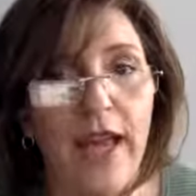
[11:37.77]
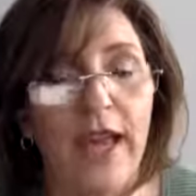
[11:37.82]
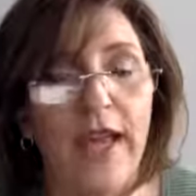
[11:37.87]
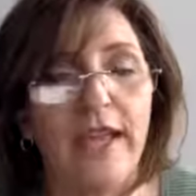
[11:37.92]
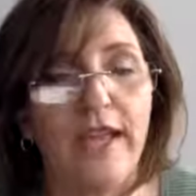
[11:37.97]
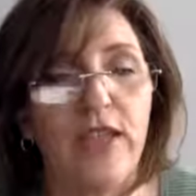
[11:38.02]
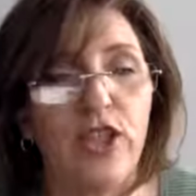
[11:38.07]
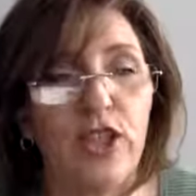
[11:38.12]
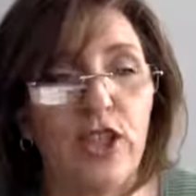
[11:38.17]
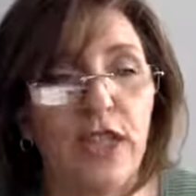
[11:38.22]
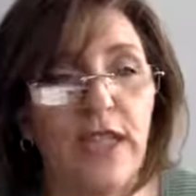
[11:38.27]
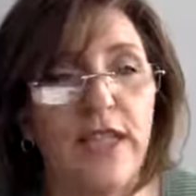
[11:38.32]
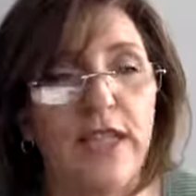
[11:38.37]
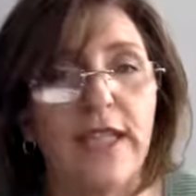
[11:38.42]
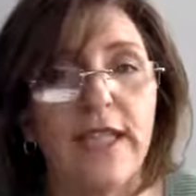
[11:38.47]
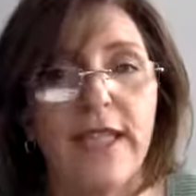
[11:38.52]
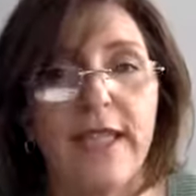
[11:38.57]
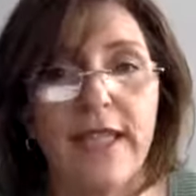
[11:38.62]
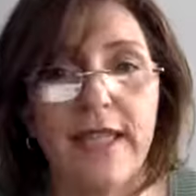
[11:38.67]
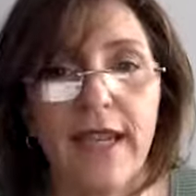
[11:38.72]
And
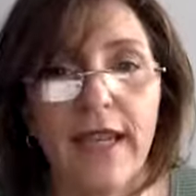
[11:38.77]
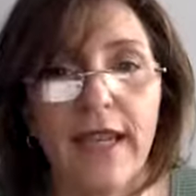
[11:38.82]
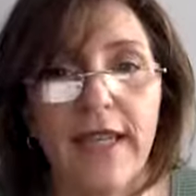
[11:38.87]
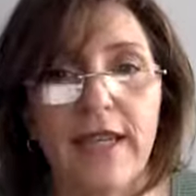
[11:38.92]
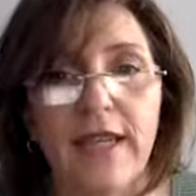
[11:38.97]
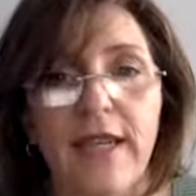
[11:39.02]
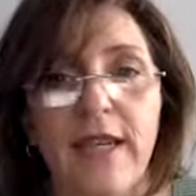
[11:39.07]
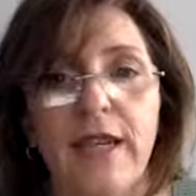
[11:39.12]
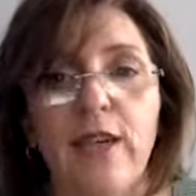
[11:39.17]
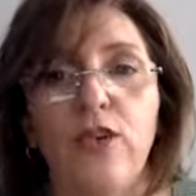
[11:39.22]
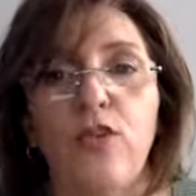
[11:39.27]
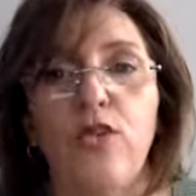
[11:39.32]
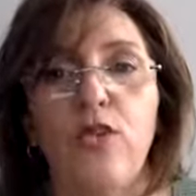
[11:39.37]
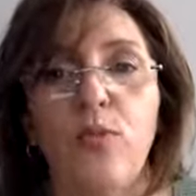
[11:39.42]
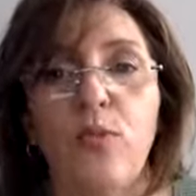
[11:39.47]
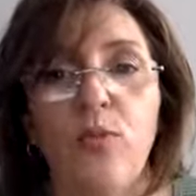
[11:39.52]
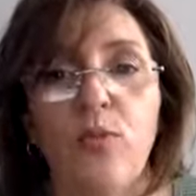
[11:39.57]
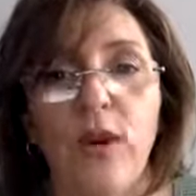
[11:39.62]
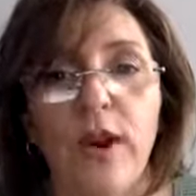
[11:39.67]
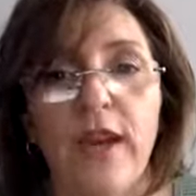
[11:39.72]
Jesus said to
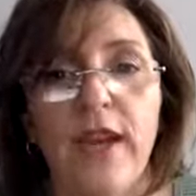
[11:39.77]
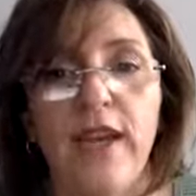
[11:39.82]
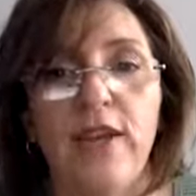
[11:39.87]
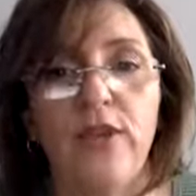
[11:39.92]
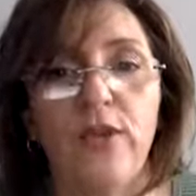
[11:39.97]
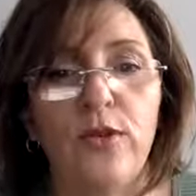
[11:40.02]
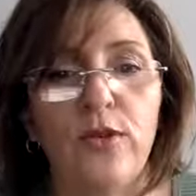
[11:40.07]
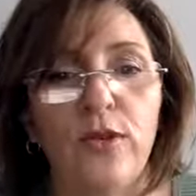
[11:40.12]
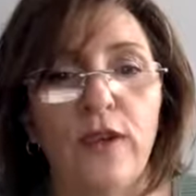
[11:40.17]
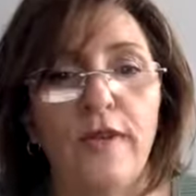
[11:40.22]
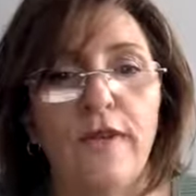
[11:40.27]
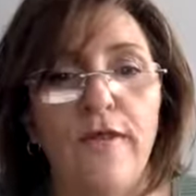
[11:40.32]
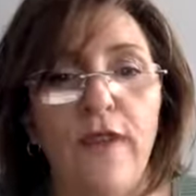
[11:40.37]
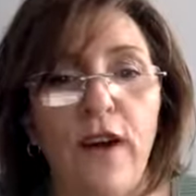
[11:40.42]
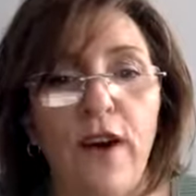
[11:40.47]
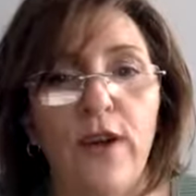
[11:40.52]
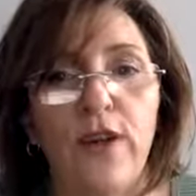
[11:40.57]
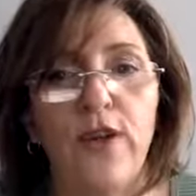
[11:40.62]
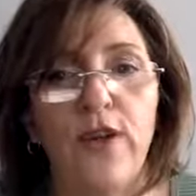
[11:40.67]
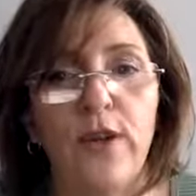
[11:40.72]
pray to the
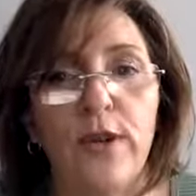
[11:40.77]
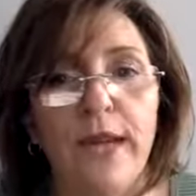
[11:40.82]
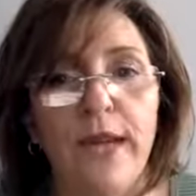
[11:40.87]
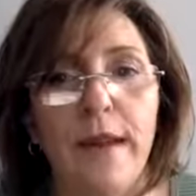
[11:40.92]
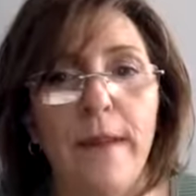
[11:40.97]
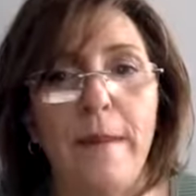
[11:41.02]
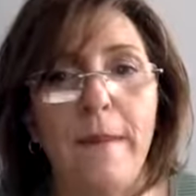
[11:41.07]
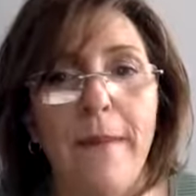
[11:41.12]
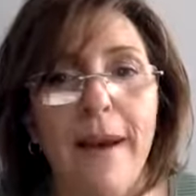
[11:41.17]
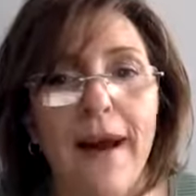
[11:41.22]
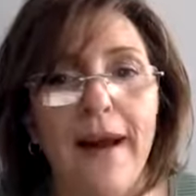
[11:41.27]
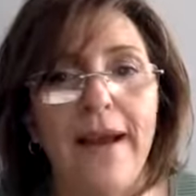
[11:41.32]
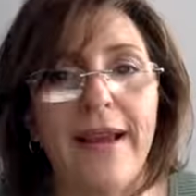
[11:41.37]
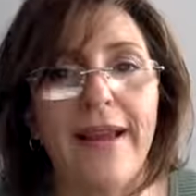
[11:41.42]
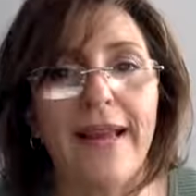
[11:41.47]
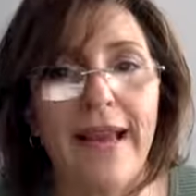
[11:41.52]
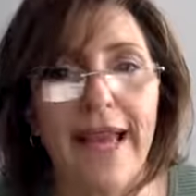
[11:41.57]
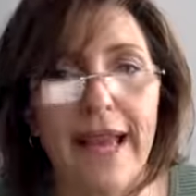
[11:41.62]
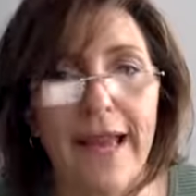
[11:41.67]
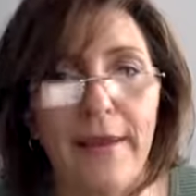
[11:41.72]
Father in my
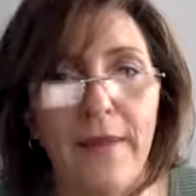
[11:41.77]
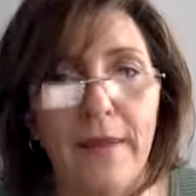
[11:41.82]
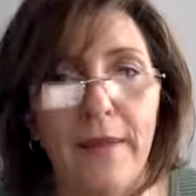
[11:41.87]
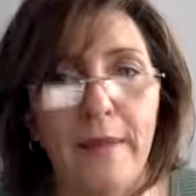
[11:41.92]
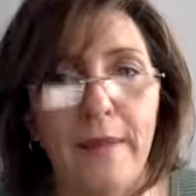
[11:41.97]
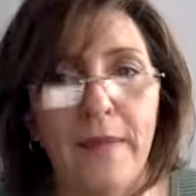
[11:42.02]
name